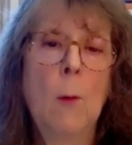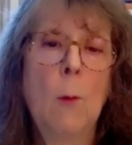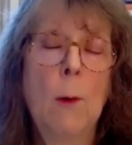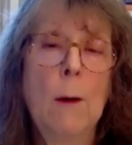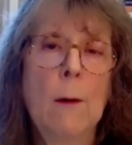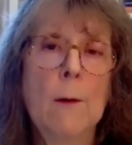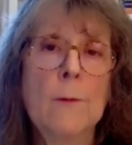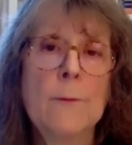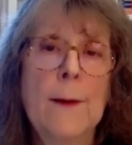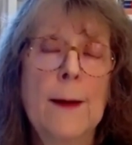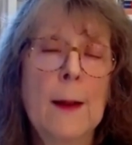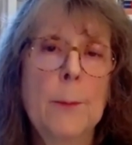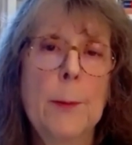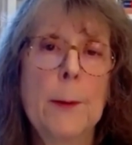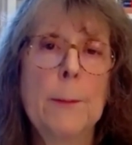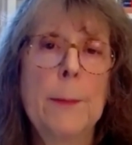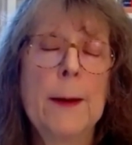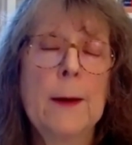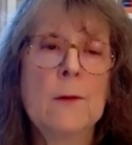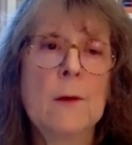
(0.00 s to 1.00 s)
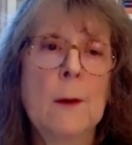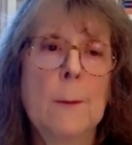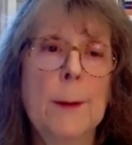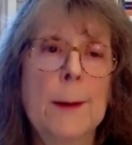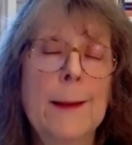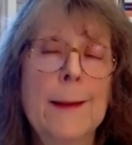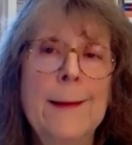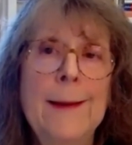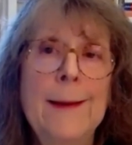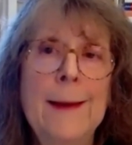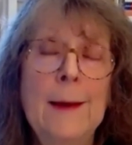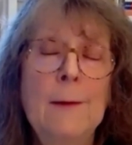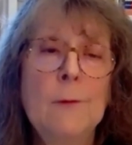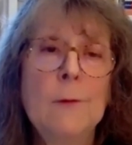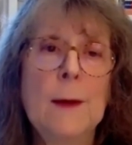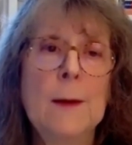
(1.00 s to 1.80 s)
where a developer picks up and leaves,